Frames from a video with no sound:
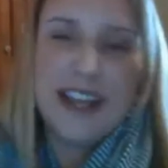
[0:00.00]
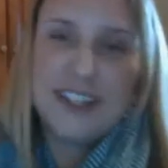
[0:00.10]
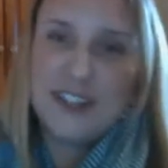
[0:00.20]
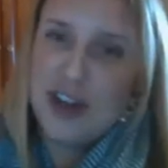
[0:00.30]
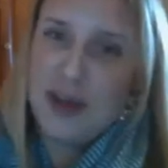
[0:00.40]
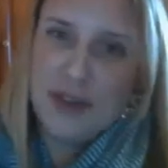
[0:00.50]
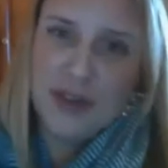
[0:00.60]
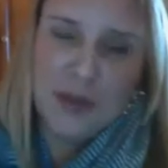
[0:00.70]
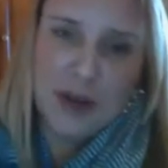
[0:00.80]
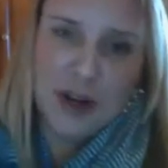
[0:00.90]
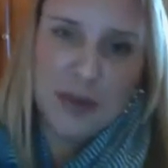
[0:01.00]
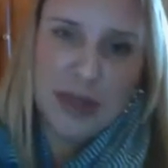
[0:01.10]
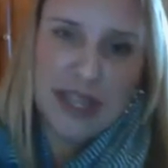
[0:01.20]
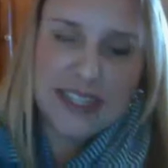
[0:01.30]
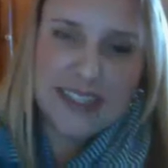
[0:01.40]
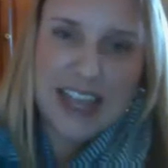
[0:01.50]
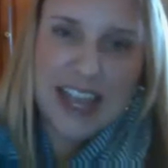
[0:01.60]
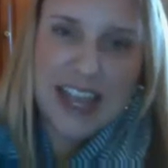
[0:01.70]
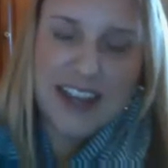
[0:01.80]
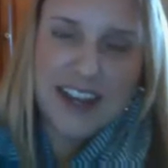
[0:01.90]
has drama in the workplace,
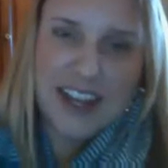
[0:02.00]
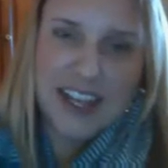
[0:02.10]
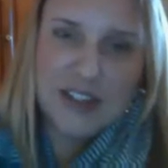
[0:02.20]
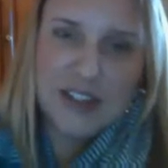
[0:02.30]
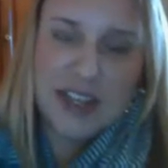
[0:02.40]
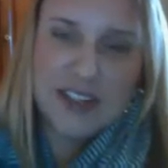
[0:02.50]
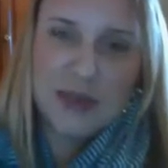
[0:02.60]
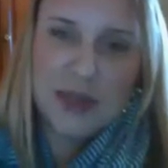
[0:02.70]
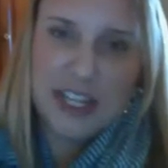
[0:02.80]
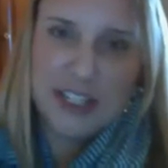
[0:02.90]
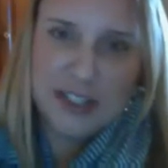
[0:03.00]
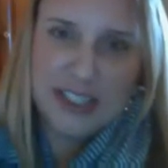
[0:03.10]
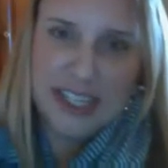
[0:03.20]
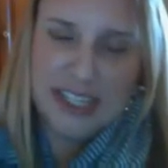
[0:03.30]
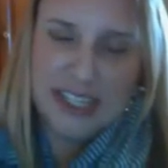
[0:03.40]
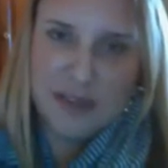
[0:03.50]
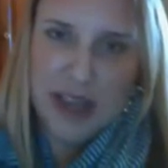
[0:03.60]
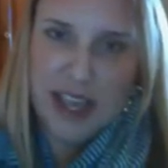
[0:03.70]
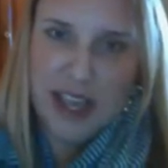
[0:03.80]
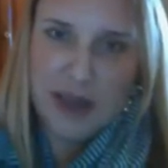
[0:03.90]
and it's really interesting because
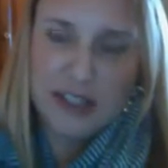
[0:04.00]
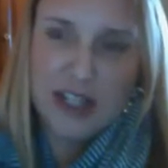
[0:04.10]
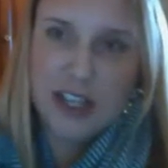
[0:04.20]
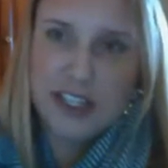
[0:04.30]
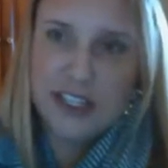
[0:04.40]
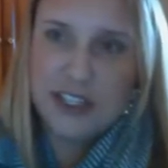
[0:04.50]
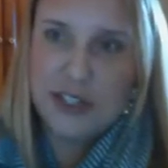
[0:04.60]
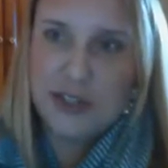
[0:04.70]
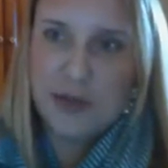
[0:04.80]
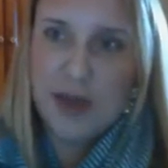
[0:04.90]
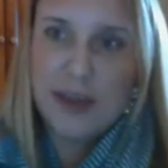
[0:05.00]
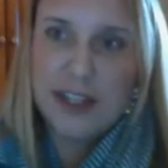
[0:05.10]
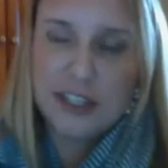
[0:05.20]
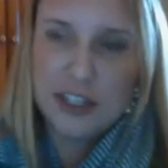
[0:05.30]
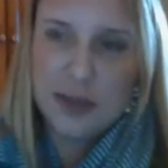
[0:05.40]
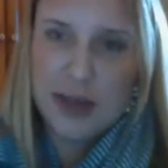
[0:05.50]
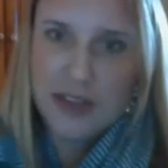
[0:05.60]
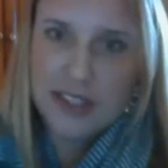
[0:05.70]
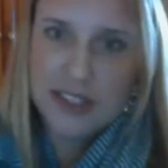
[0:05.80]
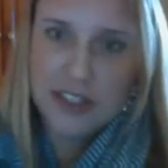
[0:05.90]
I was talking to my manager
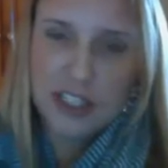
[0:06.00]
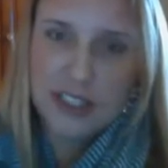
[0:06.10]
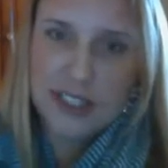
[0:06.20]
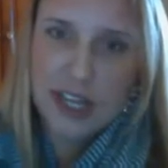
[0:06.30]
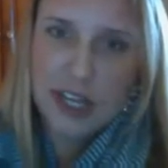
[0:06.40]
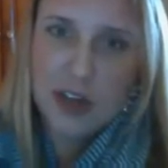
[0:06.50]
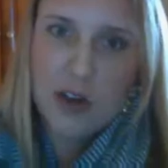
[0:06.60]
about this, and she said,